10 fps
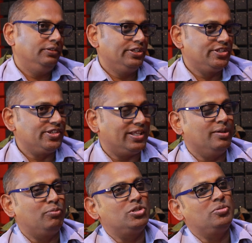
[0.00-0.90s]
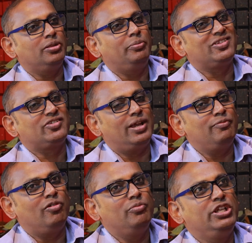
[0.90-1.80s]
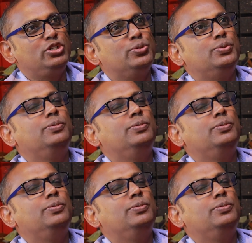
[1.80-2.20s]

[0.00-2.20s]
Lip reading: this is, I think, possibly the best time for me to